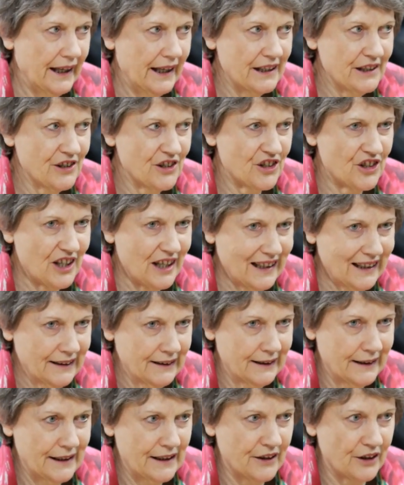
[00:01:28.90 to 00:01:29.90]
And
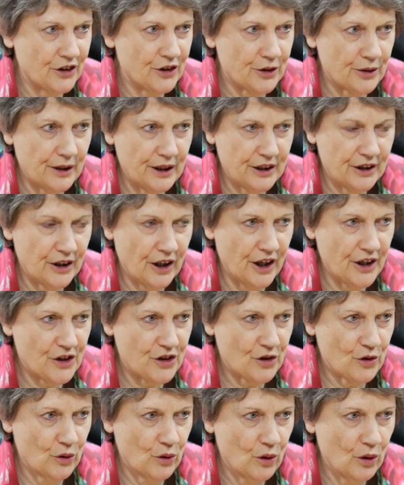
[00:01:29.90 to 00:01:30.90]
secondly, the trend I
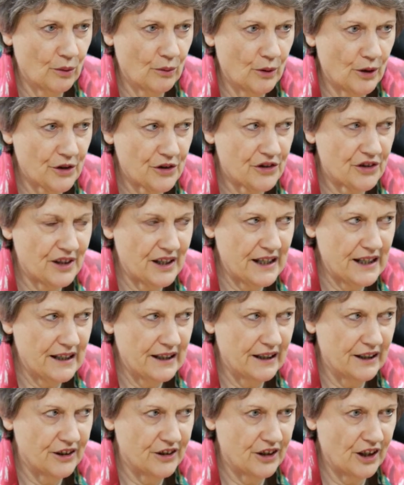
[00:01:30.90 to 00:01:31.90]
saw was
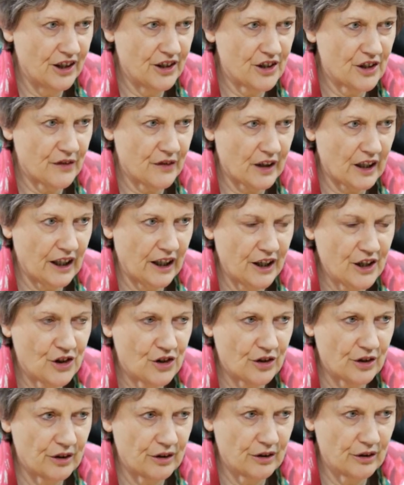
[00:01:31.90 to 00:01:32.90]
the
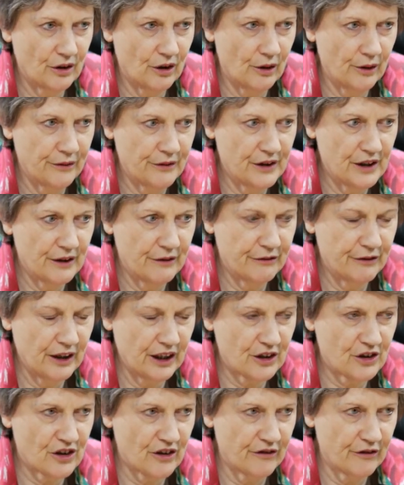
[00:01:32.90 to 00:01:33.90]
intensification of the
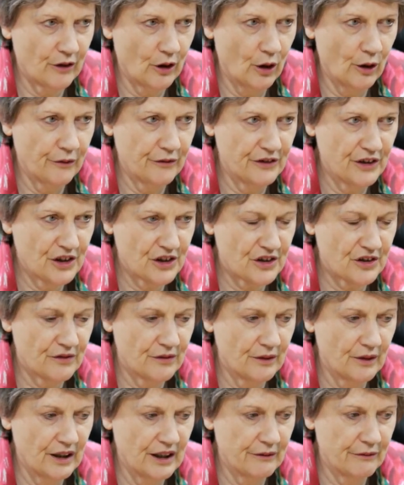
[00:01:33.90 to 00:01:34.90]
effects of, of
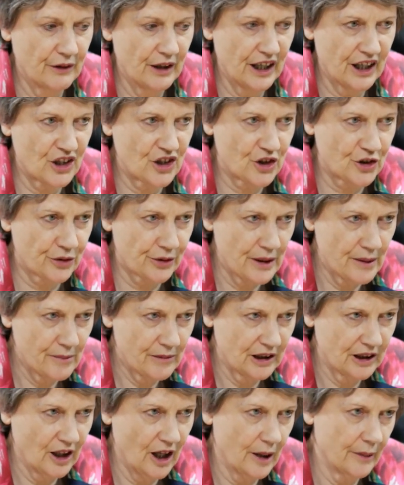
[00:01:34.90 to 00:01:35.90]
this
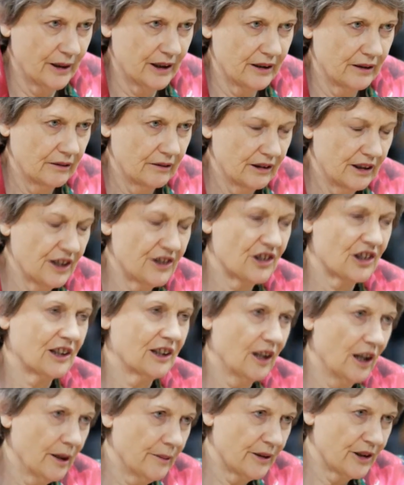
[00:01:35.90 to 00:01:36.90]
extreme climate it's
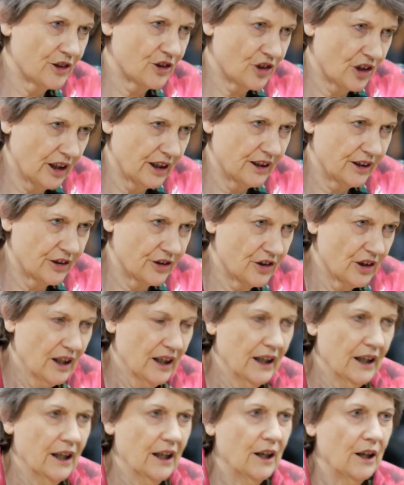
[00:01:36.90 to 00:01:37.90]
climate change.
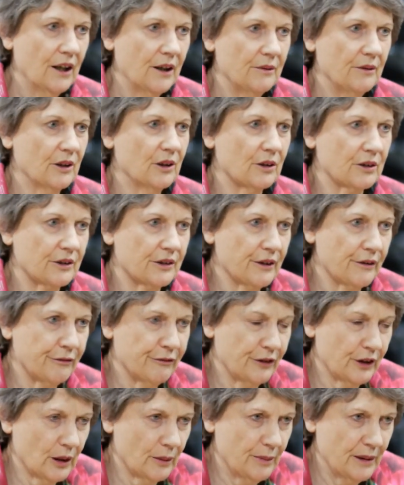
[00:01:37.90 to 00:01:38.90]
Climate change. Look, the
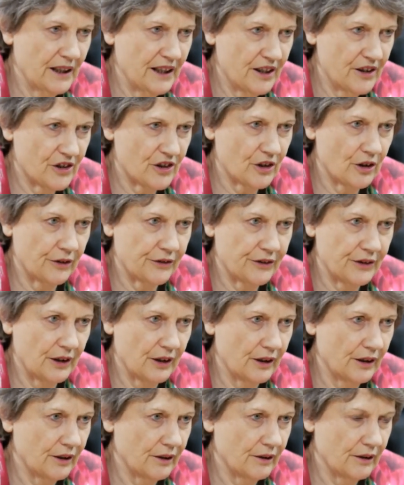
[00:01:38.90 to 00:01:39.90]
Philippines got
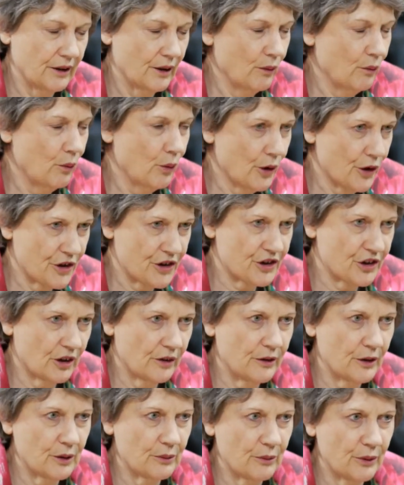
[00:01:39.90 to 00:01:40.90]
the, the worst
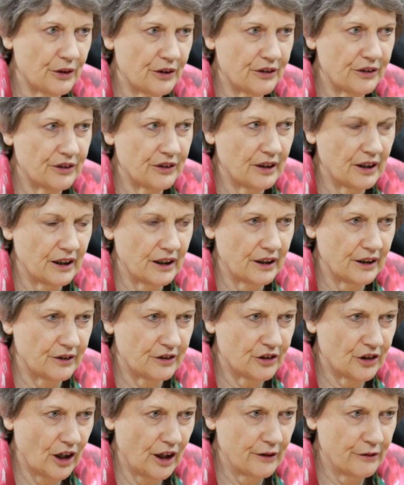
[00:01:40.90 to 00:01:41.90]
of it with uh,
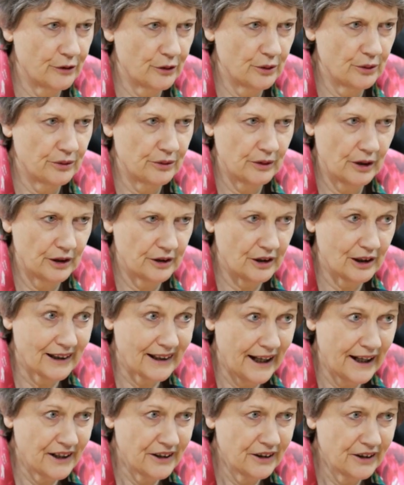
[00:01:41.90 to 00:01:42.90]
Typhoon
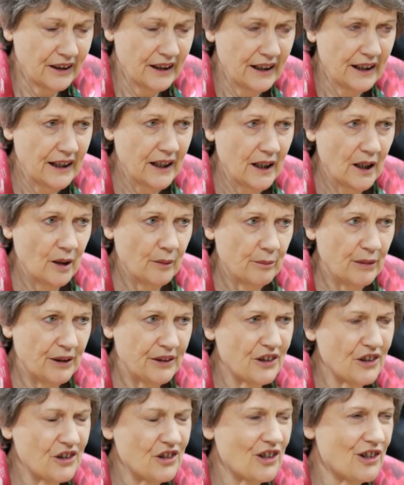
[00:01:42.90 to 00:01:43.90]
Yolanda. Yes.
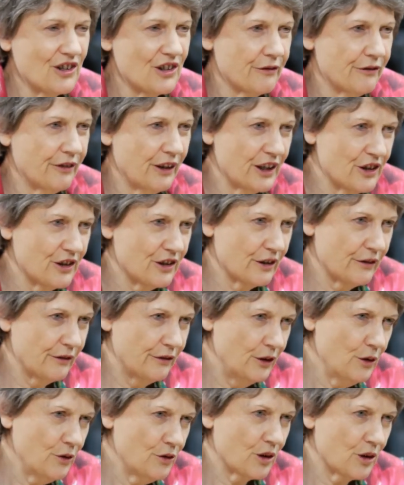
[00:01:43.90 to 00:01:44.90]
But this is the face of the
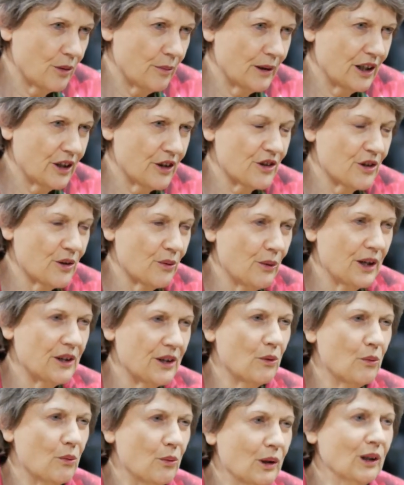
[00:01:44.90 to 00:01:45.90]
future because the
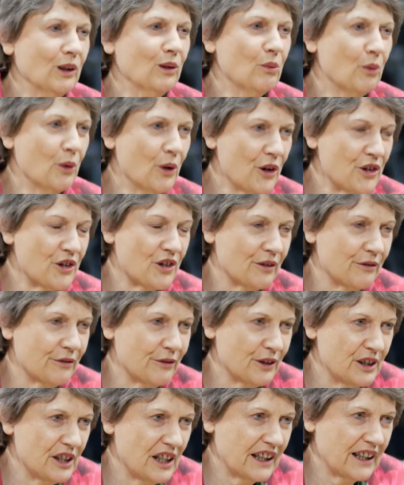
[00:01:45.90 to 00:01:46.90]
weather will worsen
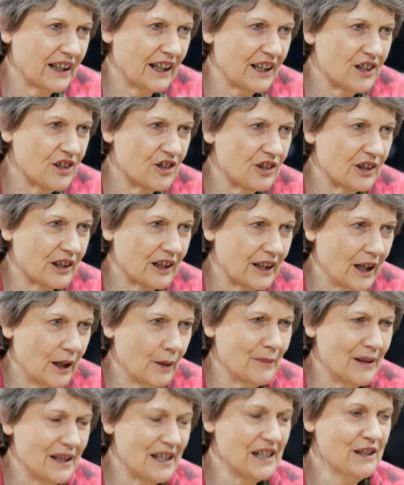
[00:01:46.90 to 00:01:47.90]
for decades to
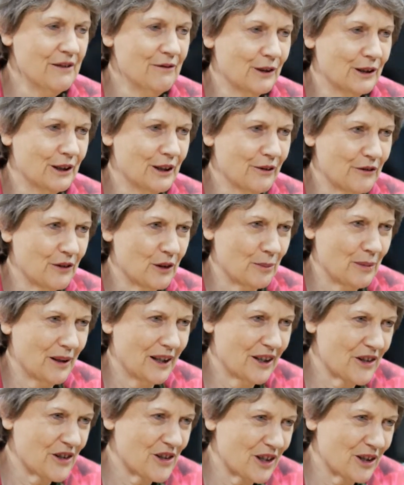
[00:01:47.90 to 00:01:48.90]
come, even if the
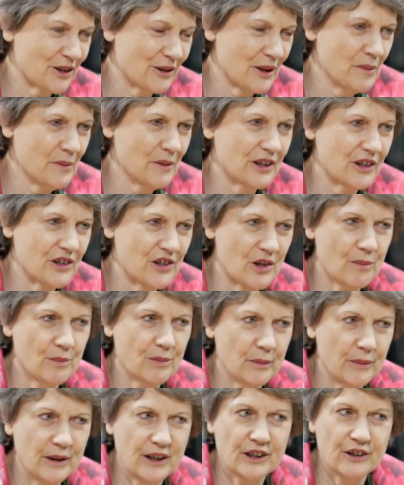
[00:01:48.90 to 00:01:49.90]
Paris Agreement is
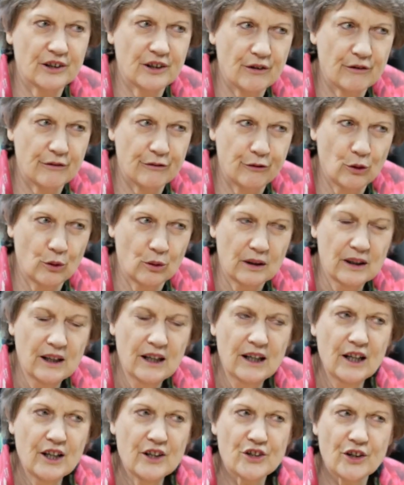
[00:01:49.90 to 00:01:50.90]
implemented in full.
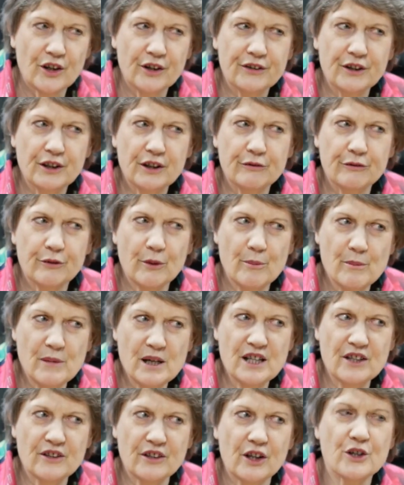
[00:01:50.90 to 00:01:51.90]
So I think for
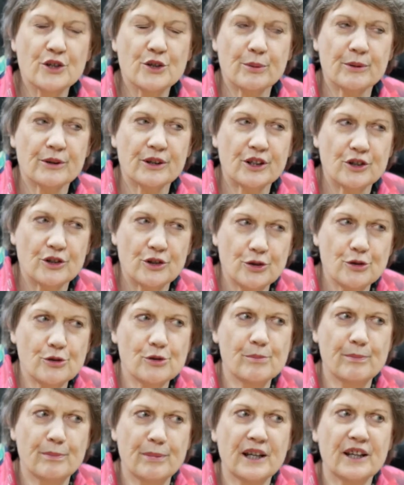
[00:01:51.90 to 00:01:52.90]
me, those were the
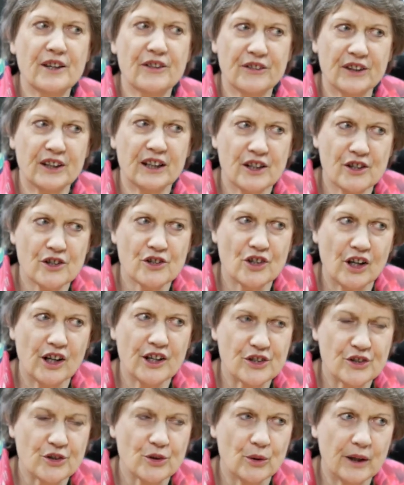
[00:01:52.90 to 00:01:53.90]
two big things
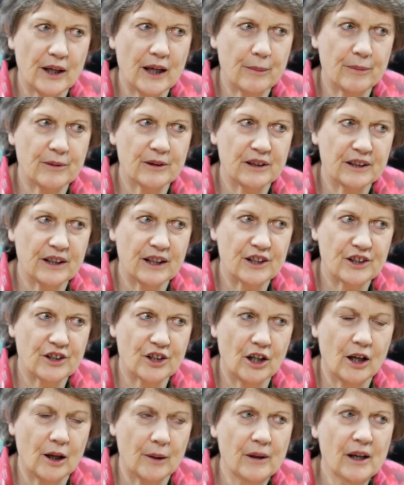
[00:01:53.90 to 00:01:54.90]
I saw happen in that
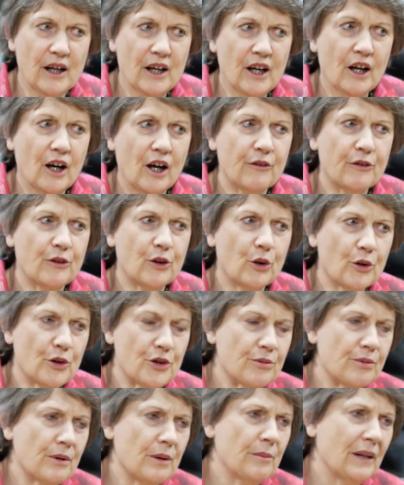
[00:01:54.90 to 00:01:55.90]
time. Of
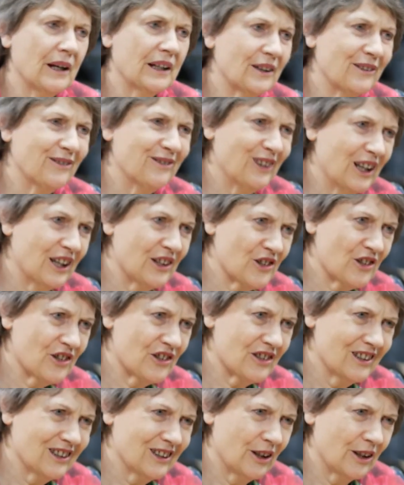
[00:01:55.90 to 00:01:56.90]
course, we made
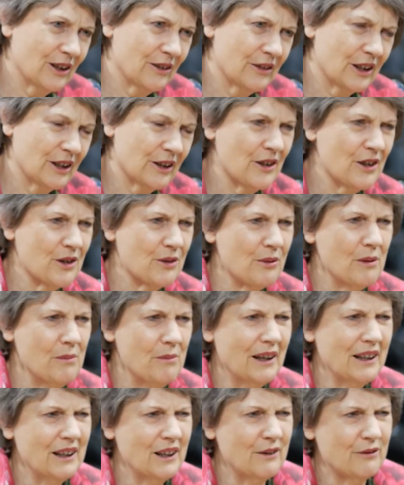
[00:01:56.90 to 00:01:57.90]
advances in a lot of areas. We
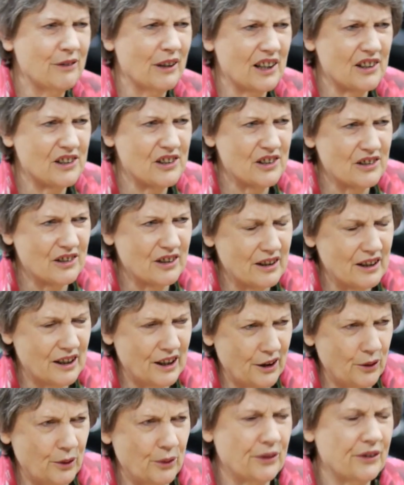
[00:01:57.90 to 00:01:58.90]
made advances in
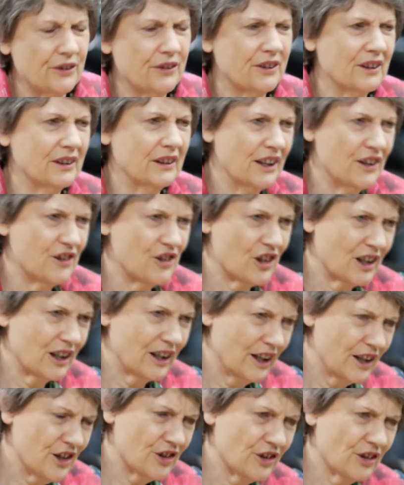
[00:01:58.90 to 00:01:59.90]
health and
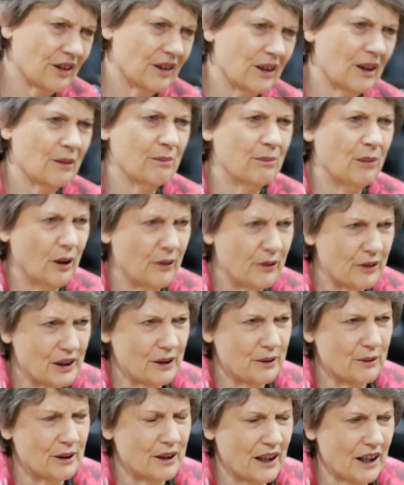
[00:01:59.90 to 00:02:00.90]
education and
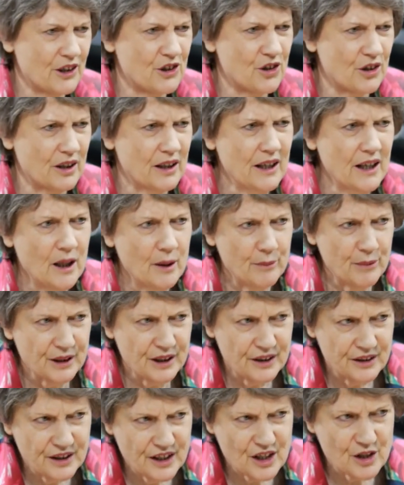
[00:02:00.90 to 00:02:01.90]
poverty reduction,
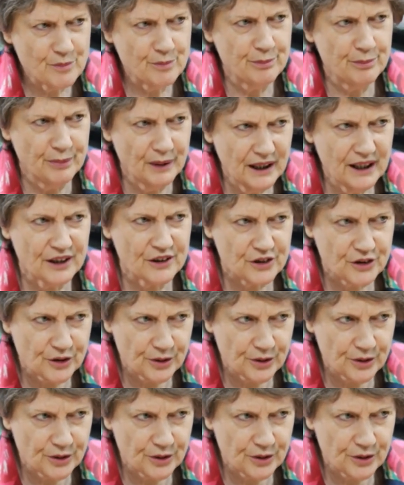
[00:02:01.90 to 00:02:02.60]
but in these bigger